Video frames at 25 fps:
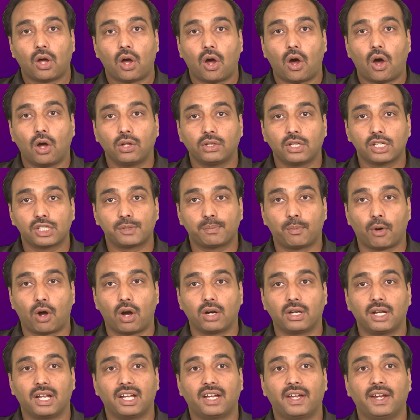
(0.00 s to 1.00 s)
On the
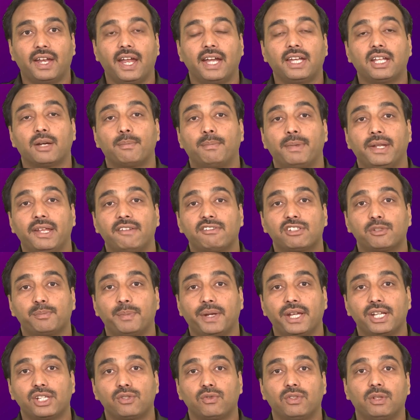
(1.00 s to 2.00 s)
spot, create a brief
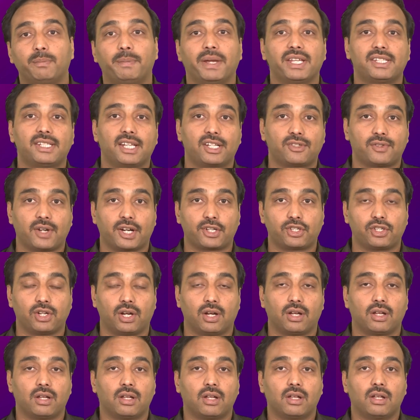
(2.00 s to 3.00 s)
speech with basic
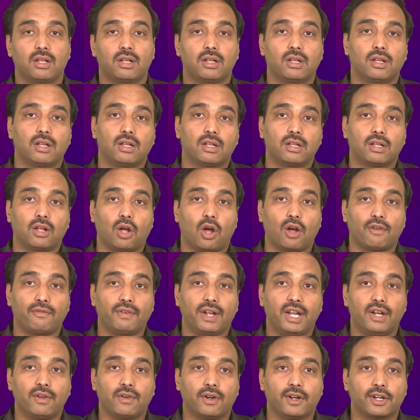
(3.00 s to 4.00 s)
structure of
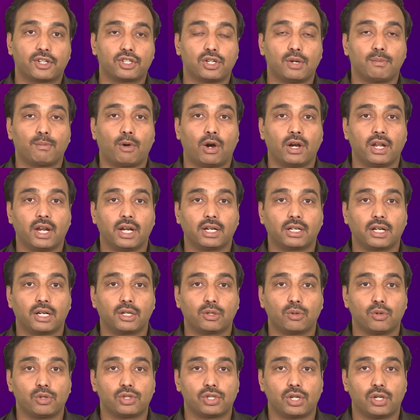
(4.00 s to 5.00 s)
introduction, body, and
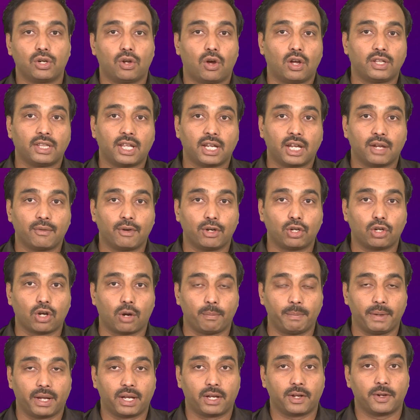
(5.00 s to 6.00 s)
conclusion on the given
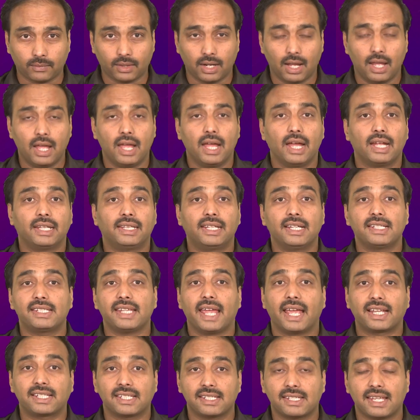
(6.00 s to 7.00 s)
topic. This
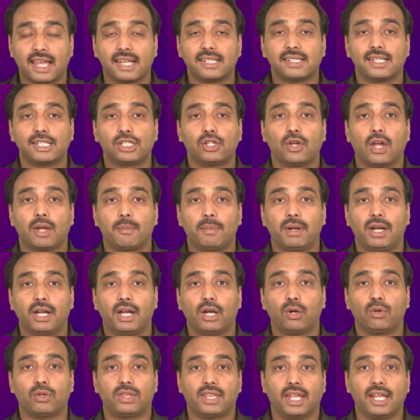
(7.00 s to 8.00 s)
exercises your ability
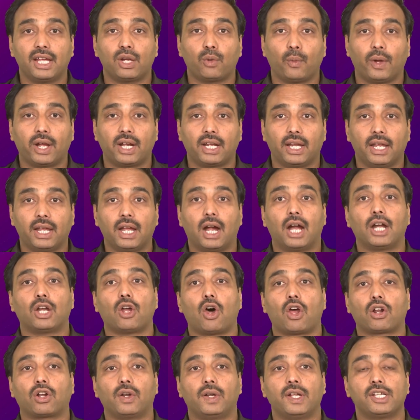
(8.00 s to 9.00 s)
to think quickly and
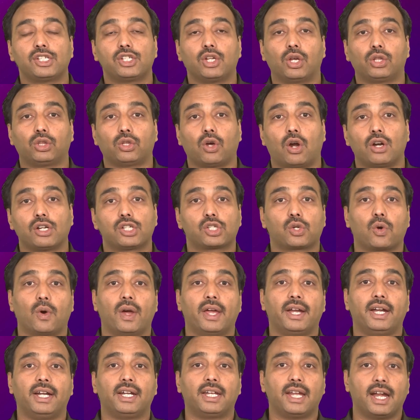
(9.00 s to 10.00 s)
organize your thoughts
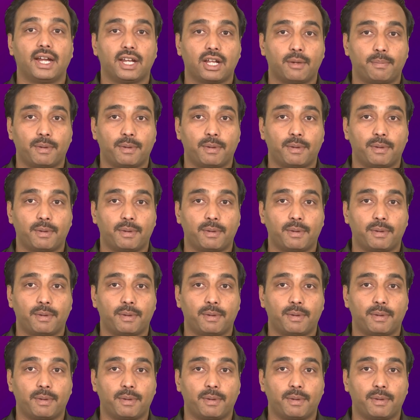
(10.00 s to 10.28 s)
coherently under